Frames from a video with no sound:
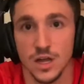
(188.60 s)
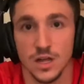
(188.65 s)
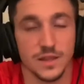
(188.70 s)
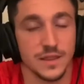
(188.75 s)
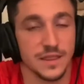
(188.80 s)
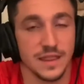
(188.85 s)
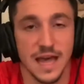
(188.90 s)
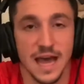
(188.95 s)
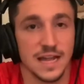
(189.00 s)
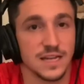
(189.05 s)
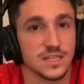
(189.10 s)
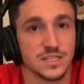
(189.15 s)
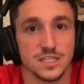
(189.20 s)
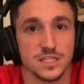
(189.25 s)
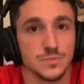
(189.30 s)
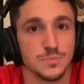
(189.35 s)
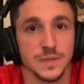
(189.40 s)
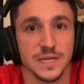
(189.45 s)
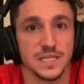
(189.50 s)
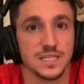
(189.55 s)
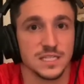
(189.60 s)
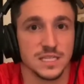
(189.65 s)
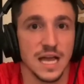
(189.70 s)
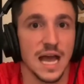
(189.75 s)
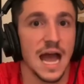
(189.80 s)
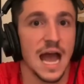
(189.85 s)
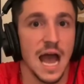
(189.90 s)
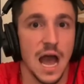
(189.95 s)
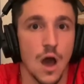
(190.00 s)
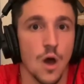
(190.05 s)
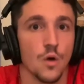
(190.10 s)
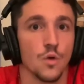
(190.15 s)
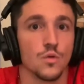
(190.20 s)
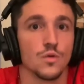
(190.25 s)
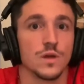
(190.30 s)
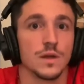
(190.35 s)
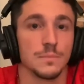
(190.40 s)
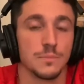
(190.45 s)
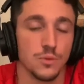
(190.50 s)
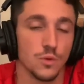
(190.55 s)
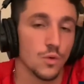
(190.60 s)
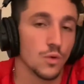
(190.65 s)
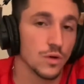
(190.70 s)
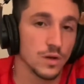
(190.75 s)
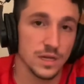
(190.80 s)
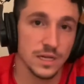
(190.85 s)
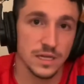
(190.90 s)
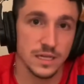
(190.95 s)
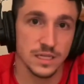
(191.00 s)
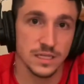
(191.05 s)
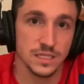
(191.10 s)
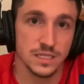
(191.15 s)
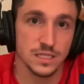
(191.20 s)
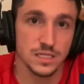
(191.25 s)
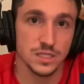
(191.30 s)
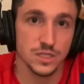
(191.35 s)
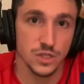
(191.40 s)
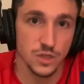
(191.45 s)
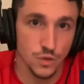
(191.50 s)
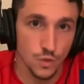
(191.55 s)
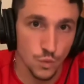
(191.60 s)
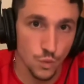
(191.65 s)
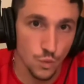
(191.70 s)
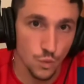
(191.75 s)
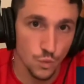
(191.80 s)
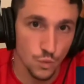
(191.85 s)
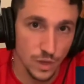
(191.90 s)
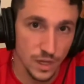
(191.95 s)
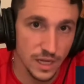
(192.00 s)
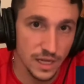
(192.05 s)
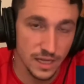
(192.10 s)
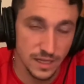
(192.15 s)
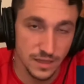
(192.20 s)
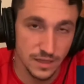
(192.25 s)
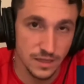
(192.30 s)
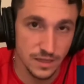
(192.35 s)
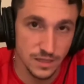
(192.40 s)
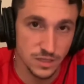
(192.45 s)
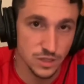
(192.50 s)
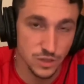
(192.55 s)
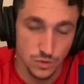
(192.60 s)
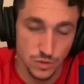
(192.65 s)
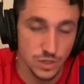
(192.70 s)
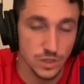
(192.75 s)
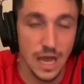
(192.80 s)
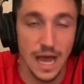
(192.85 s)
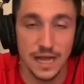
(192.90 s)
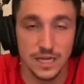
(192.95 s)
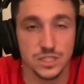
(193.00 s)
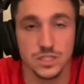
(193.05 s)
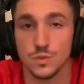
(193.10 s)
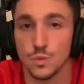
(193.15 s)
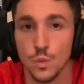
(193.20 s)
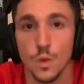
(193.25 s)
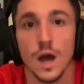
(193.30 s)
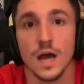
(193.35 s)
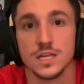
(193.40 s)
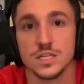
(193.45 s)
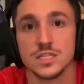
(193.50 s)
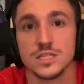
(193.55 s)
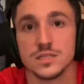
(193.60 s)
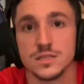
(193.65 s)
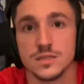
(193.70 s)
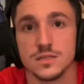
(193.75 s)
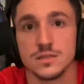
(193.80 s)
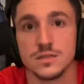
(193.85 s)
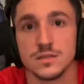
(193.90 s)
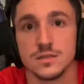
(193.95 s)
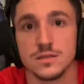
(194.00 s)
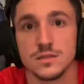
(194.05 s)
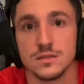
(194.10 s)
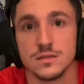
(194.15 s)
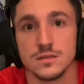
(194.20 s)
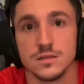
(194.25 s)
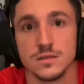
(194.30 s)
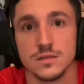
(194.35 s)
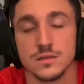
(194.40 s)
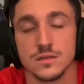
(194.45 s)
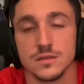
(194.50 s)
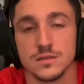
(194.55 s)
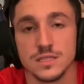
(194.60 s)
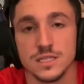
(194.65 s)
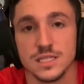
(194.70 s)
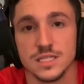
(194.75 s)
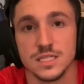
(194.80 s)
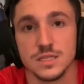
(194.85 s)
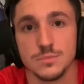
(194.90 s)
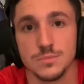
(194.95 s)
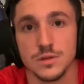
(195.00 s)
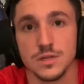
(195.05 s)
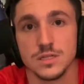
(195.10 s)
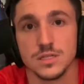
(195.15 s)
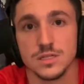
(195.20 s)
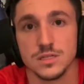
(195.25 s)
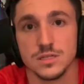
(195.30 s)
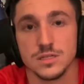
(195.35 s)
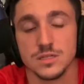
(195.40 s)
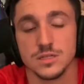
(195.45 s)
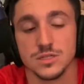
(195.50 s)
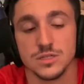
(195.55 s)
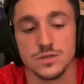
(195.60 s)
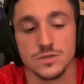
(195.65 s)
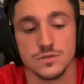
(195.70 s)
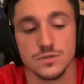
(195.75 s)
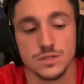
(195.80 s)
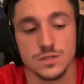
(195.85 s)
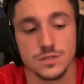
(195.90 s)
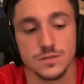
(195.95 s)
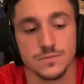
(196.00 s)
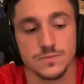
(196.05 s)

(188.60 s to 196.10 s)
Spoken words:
that speaks to how important it is to actually watch the Disney Plus shows.